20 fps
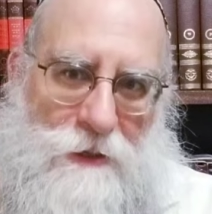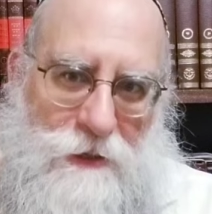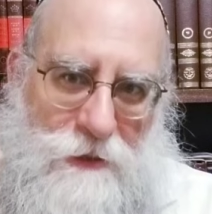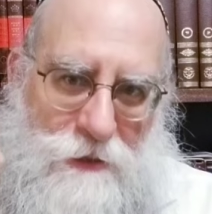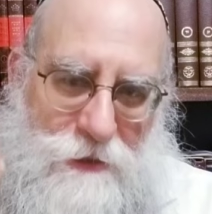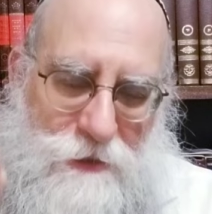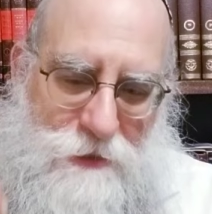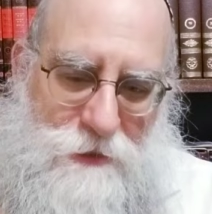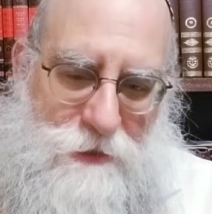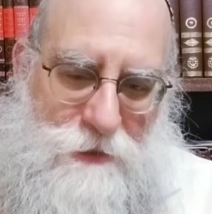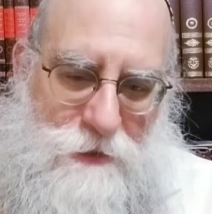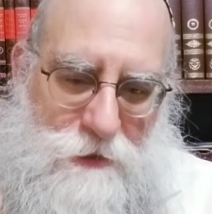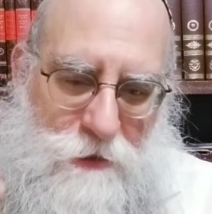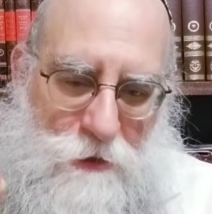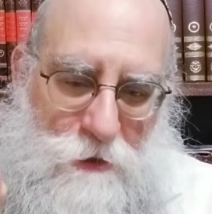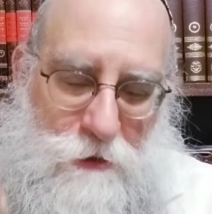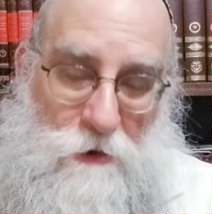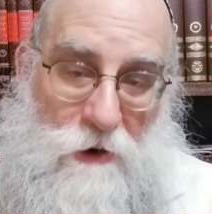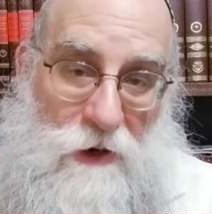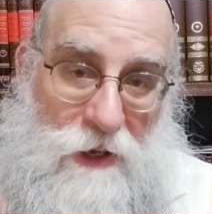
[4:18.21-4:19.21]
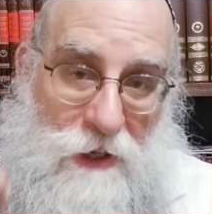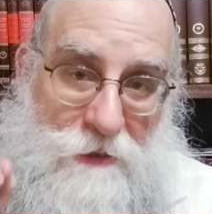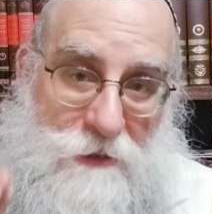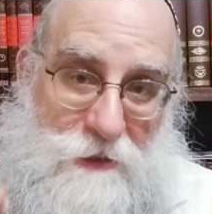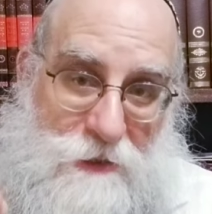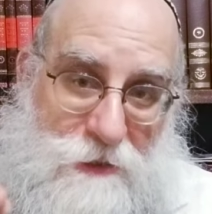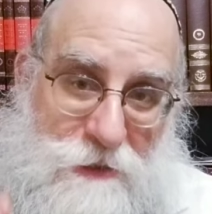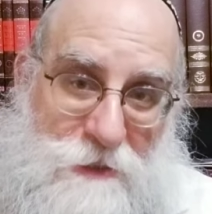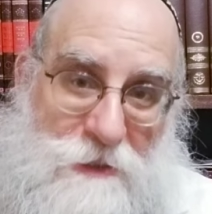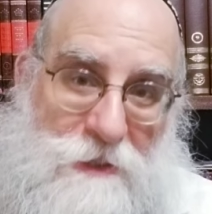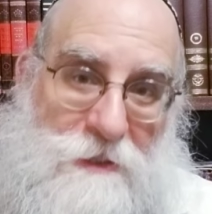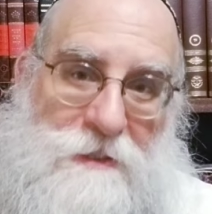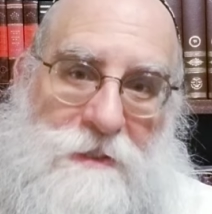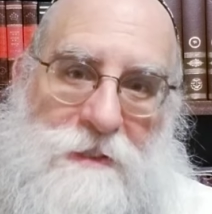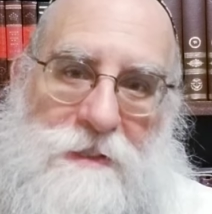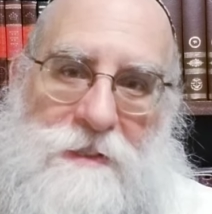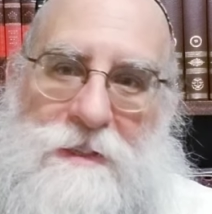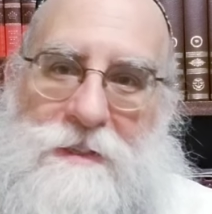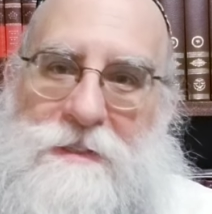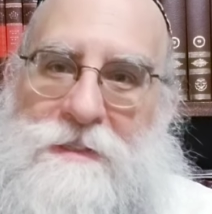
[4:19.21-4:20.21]
this Chole, this, this,
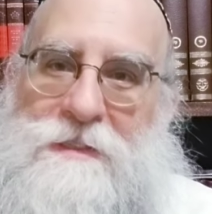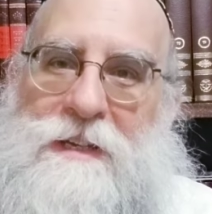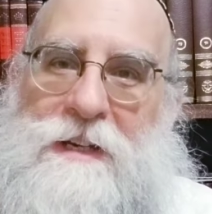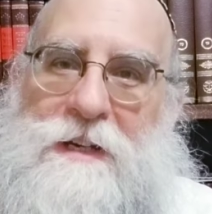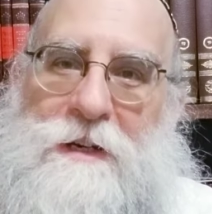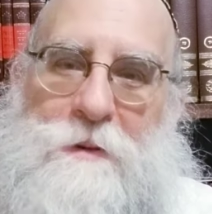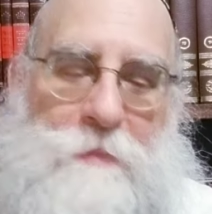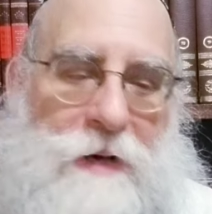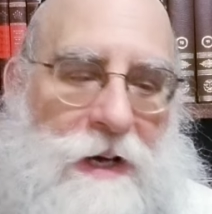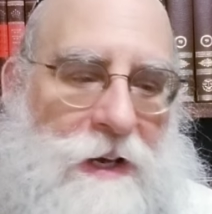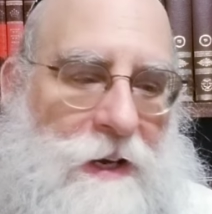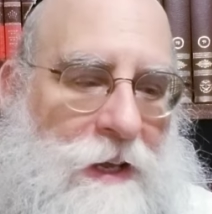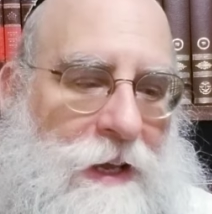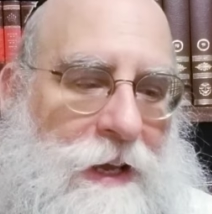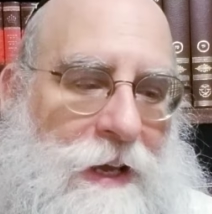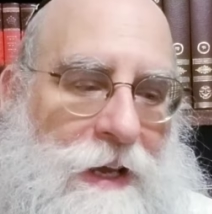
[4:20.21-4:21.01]
this sick man,